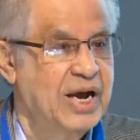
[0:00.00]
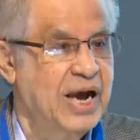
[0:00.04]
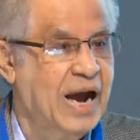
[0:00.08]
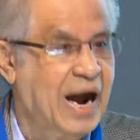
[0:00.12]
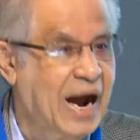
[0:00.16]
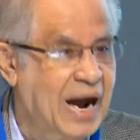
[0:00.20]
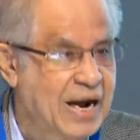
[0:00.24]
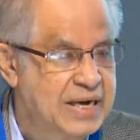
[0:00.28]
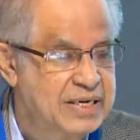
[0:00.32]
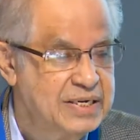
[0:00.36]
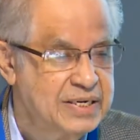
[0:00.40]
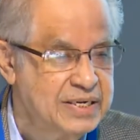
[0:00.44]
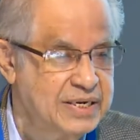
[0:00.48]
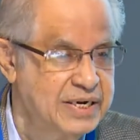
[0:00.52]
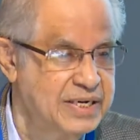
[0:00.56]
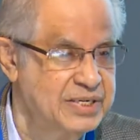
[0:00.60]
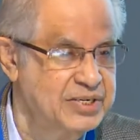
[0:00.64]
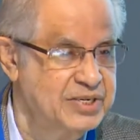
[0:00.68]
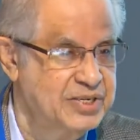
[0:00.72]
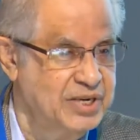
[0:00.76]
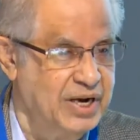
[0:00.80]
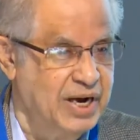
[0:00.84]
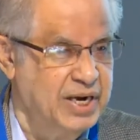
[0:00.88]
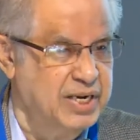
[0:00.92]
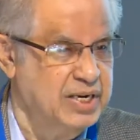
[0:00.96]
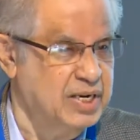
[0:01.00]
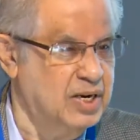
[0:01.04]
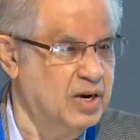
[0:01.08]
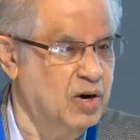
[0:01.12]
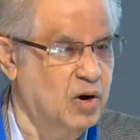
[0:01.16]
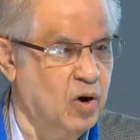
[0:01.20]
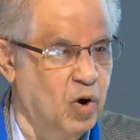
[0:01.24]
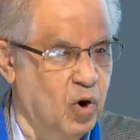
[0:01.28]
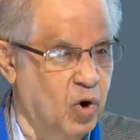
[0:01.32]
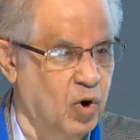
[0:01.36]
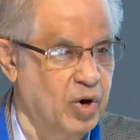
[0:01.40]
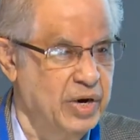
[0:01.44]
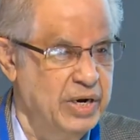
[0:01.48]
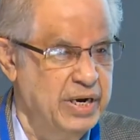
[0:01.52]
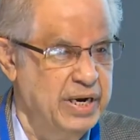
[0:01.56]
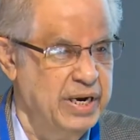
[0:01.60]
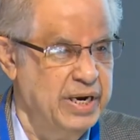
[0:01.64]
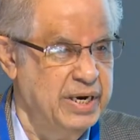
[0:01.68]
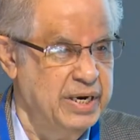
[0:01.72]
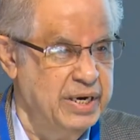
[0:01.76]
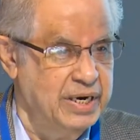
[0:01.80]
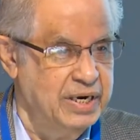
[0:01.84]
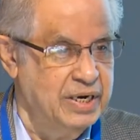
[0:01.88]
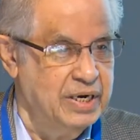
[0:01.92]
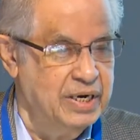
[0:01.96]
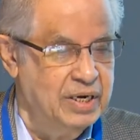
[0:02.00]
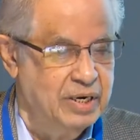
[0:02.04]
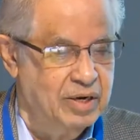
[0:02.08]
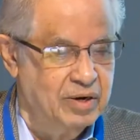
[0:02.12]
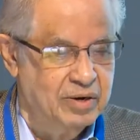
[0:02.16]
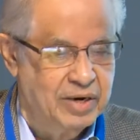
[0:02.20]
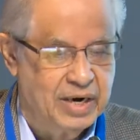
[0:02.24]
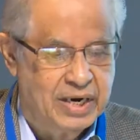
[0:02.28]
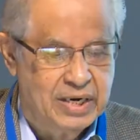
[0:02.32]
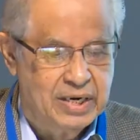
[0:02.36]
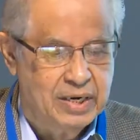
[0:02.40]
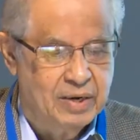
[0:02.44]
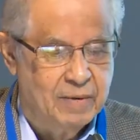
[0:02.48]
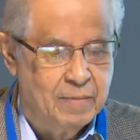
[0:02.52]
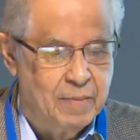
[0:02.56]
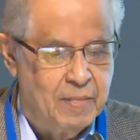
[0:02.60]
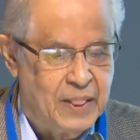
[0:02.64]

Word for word: either in China or in India. Right?